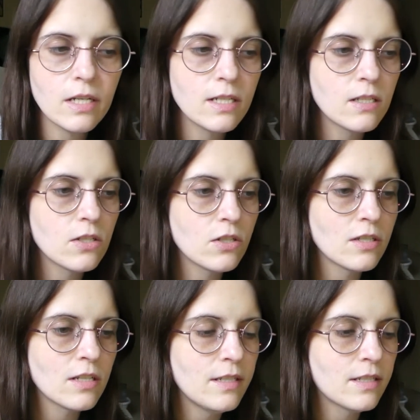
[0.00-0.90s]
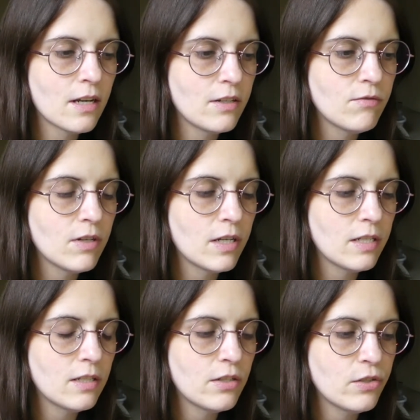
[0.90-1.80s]
and it's kind of
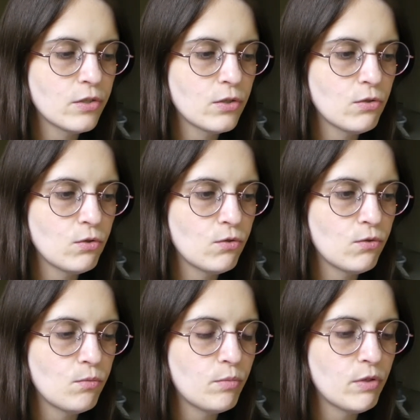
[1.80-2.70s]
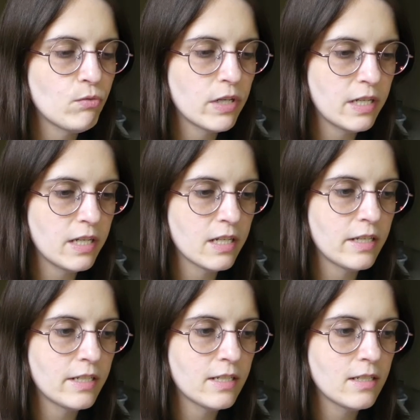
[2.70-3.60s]
nice to be reading
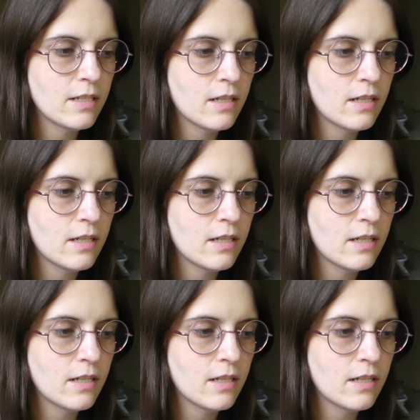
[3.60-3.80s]
it,